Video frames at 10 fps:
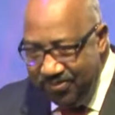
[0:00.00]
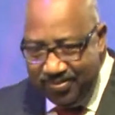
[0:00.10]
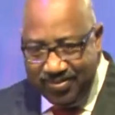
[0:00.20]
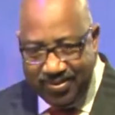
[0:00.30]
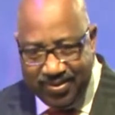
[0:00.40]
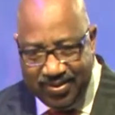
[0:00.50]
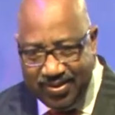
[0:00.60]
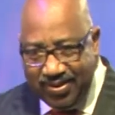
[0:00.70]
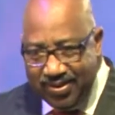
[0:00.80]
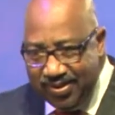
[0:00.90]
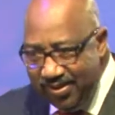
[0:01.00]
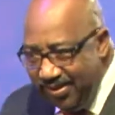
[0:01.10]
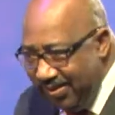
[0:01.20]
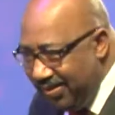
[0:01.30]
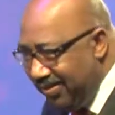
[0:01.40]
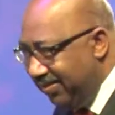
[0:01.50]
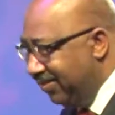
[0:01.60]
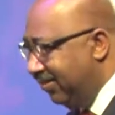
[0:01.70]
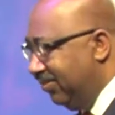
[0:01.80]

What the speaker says: (silence)